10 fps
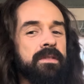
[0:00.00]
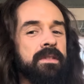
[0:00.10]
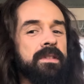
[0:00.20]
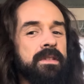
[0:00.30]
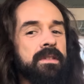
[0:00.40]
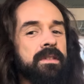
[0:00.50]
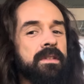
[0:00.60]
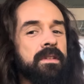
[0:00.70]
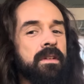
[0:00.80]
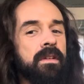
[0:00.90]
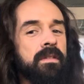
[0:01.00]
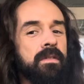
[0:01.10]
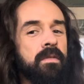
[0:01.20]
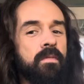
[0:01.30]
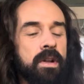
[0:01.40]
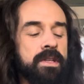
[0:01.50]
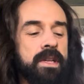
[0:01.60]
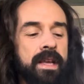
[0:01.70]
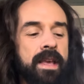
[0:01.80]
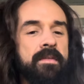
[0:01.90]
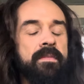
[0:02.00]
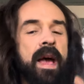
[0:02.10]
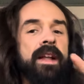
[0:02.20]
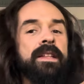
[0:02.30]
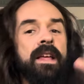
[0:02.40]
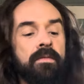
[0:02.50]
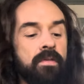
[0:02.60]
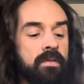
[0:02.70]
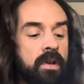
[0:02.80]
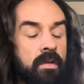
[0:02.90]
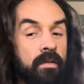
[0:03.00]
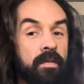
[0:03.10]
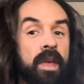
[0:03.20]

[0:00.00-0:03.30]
wants you to get back to that root note